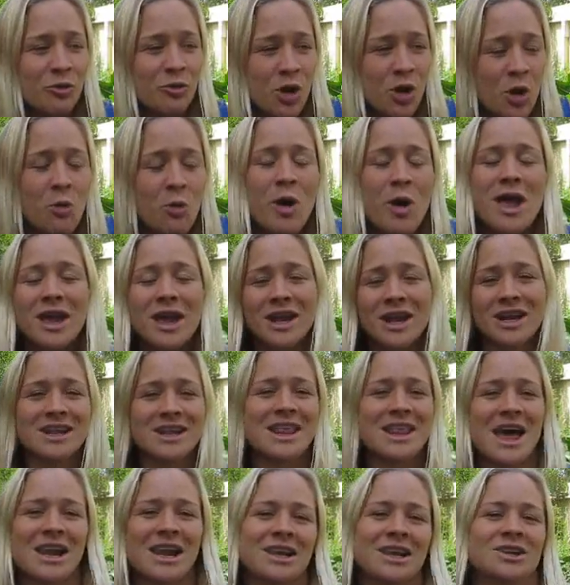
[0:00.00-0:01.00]

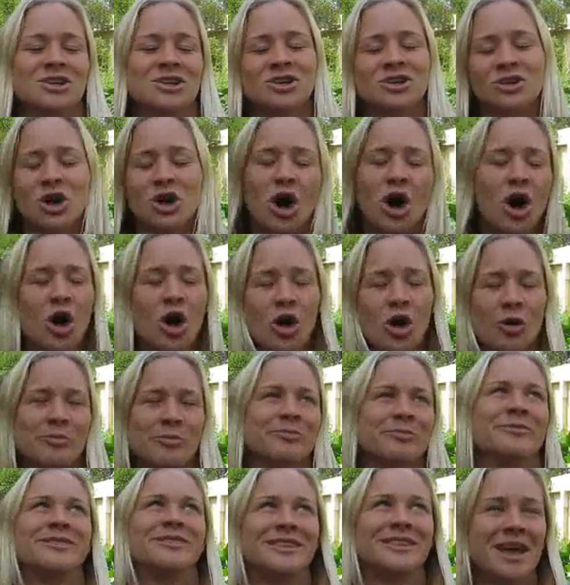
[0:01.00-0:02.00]
awakening that inner
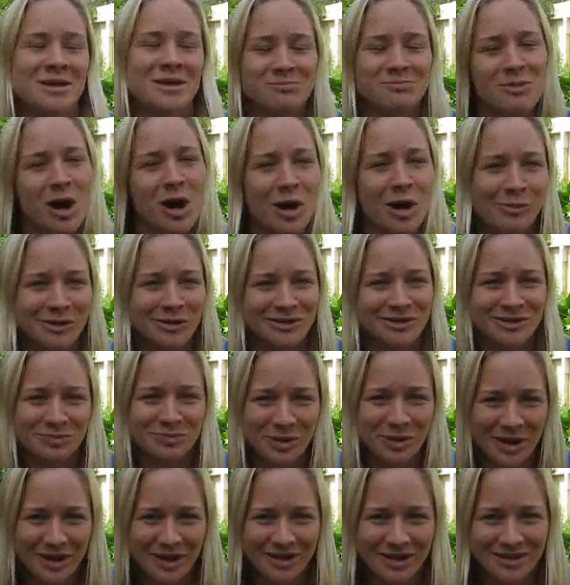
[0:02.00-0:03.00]
calm Zen mama
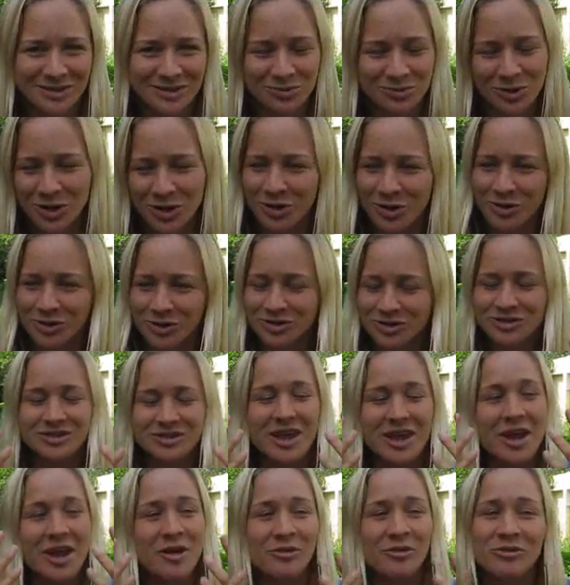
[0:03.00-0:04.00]
space where you can just
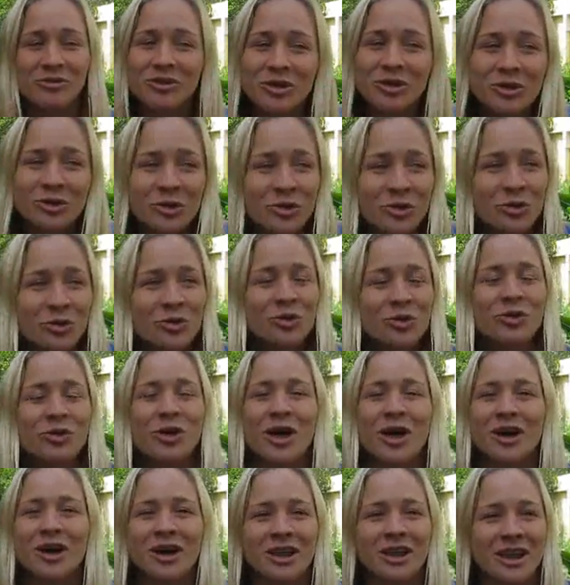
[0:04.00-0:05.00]
like feel cool
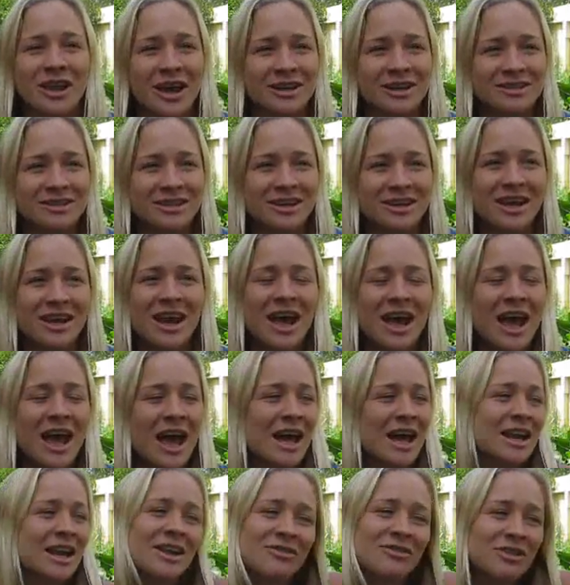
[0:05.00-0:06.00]
and collected,
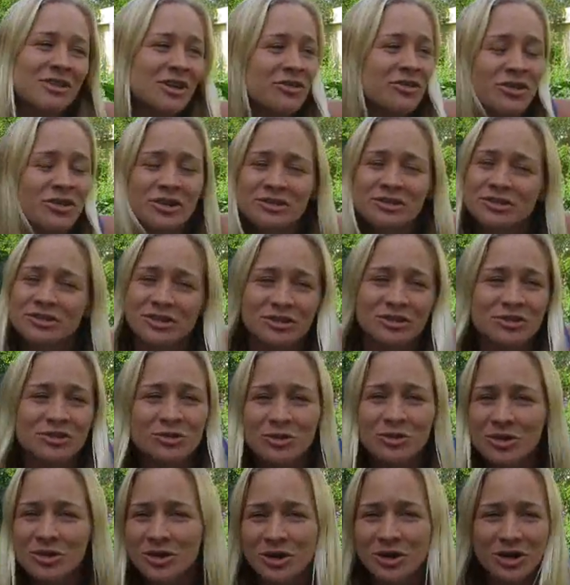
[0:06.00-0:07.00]
and even if they're still
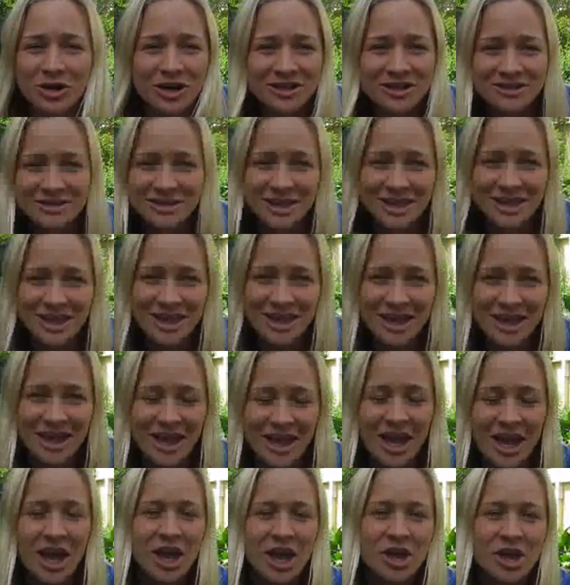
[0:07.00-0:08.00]
doing their crazy thing,
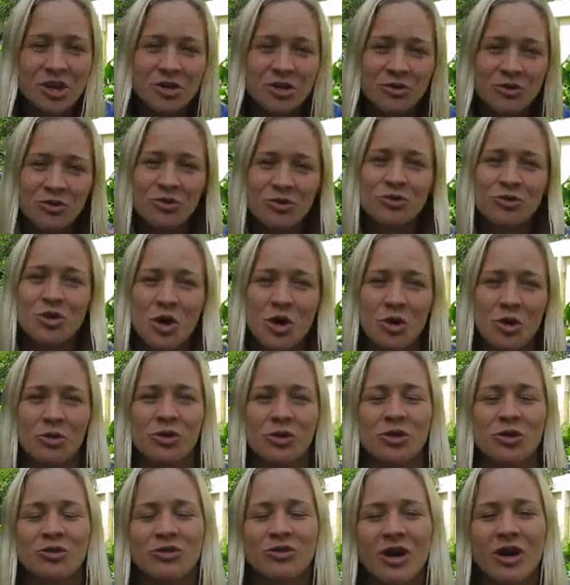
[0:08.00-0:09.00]
you know
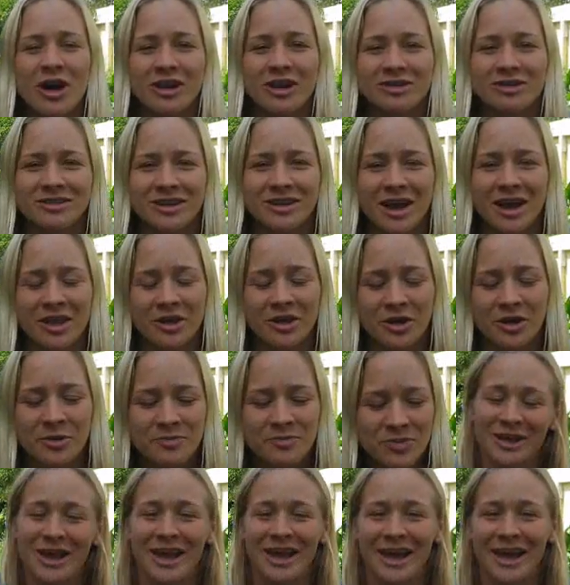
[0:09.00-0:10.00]
that you've got it together.
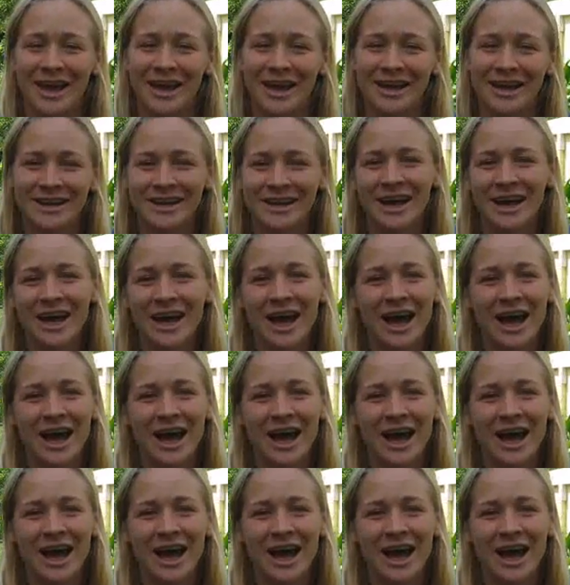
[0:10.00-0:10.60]
And